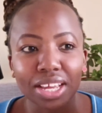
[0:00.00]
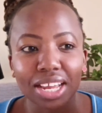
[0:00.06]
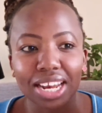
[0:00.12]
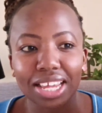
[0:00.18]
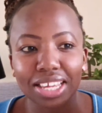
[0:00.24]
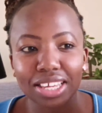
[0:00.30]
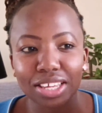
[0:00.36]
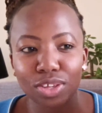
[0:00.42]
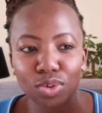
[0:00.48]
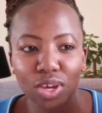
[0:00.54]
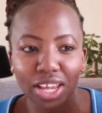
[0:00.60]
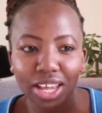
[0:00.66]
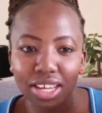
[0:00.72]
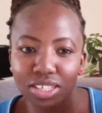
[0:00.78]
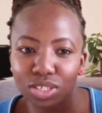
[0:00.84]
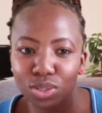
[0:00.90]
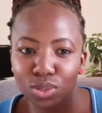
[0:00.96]
Like, you
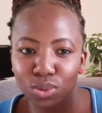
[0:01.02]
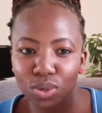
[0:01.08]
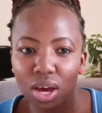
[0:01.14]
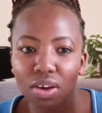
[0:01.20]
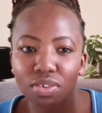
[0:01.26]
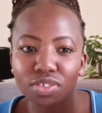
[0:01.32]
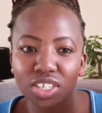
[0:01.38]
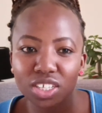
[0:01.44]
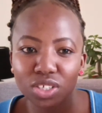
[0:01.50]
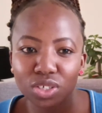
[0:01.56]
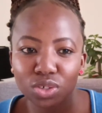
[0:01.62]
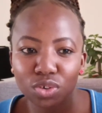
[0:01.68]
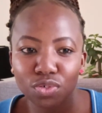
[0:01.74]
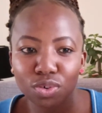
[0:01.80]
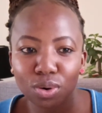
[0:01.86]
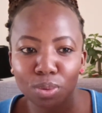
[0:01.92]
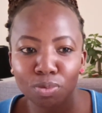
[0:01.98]
had to, after your
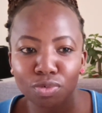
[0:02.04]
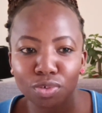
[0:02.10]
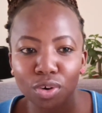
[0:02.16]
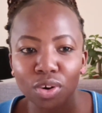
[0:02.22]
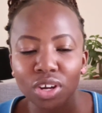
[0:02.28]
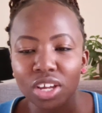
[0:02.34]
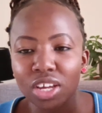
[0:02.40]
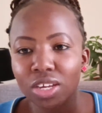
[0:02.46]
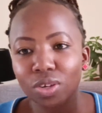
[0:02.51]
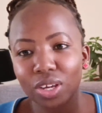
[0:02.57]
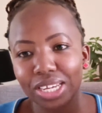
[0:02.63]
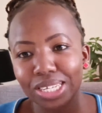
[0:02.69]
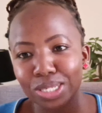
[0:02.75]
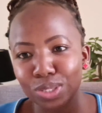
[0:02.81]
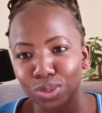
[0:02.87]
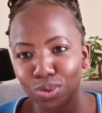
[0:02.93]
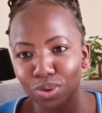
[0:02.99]
form 4, you
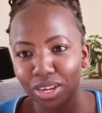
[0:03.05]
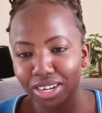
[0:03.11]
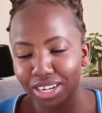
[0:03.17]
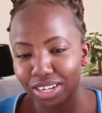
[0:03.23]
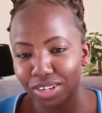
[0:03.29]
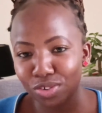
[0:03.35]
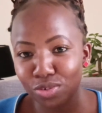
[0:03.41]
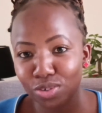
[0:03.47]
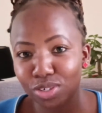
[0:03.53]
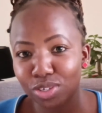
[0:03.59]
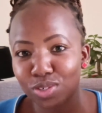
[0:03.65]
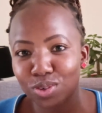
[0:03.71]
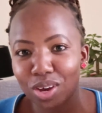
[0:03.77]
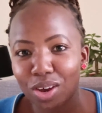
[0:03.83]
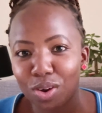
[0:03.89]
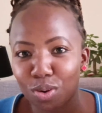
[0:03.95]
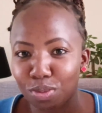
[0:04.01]
had to go and enroll to
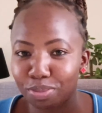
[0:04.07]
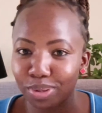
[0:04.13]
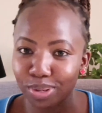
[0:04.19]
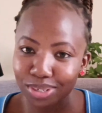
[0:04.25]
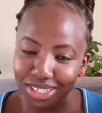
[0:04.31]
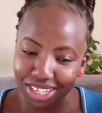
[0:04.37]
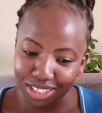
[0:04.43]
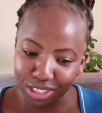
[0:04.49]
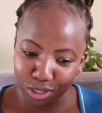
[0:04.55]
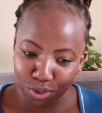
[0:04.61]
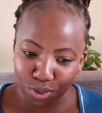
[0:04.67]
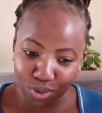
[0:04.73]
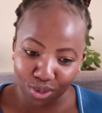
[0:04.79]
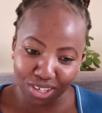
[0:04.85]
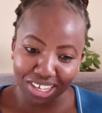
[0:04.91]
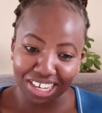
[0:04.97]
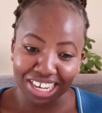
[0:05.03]
a computer
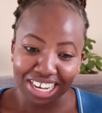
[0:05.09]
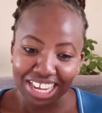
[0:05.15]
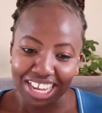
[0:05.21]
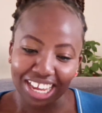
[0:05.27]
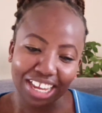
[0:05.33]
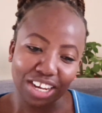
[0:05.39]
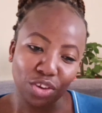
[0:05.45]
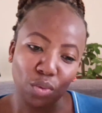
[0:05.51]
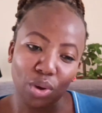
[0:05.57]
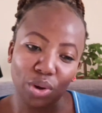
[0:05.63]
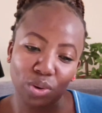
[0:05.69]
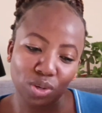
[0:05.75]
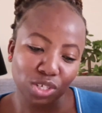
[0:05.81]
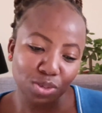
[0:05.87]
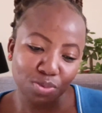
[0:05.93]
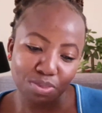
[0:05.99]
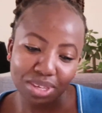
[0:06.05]
school, and you are
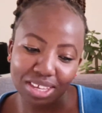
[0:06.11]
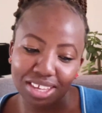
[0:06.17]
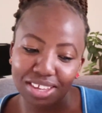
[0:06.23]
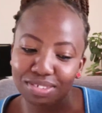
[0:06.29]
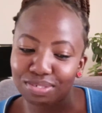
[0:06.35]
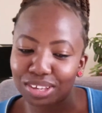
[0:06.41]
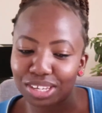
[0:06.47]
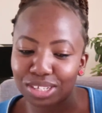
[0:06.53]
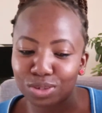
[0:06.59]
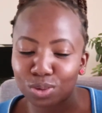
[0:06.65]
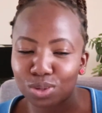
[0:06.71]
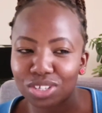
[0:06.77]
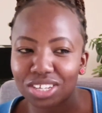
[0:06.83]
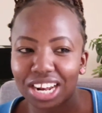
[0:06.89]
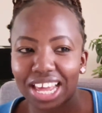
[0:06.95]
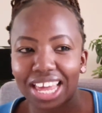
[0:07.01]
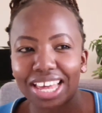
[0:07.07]
not being even
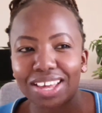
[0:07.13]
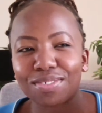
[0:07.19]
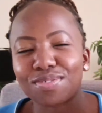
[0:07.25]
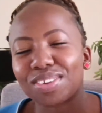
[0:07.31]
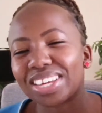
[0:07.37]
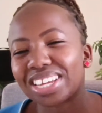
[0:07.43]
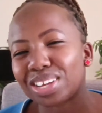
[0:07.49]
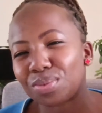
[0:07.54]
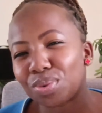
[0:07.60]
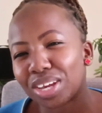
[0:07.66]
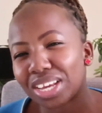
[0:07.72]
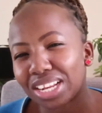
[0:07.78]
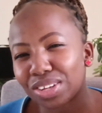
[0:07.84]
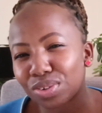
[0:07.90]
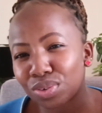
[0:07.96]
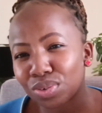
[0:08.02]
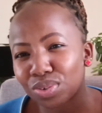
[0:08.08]
taught like very
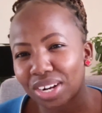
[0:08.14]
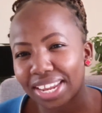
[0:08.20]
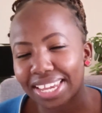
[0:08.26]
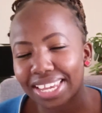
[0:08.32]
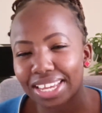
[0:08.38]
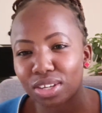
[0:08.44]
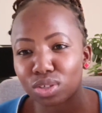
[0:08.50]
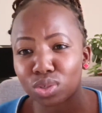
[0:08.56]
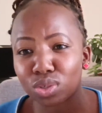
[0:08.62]
well, and you